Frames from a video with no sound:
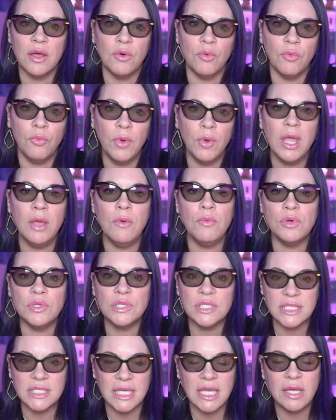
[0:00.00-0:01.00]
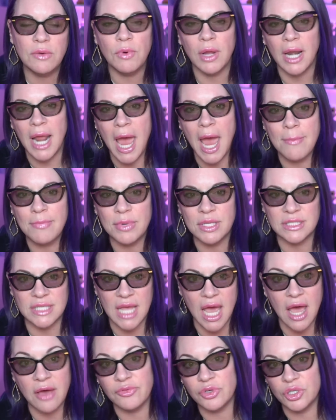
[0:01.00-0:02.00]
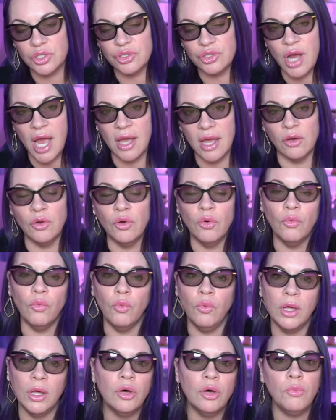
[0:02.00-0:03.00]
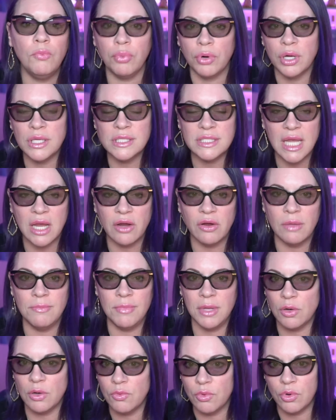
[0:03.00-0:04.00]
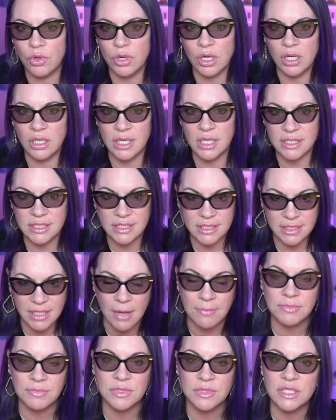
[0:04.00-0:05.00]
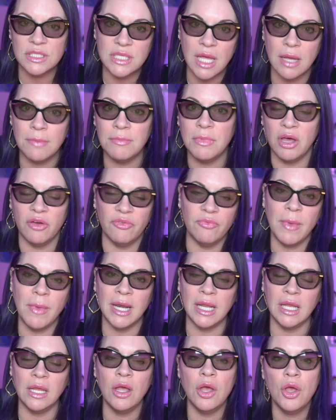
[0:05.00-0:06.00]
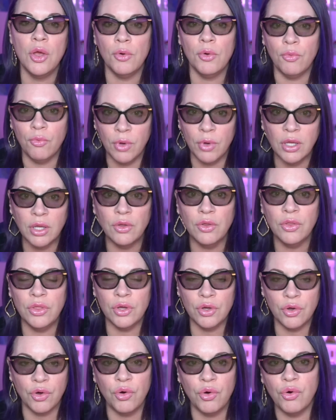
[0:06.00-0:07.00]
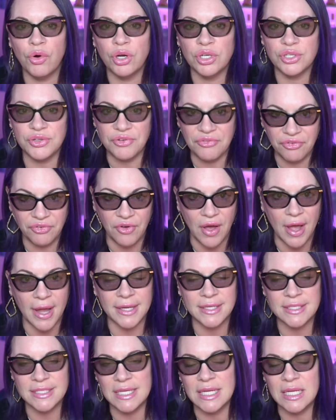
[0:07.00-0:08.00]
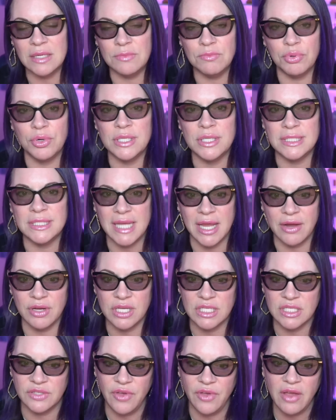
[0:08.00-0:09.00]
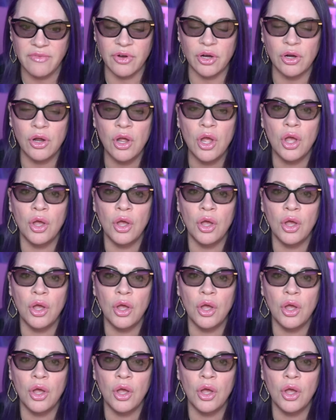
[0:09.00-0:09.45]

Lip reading: we will see what happens after trial. Will Prince Harry be awarded some sum of money? Will the court find in Prince Harry's favor?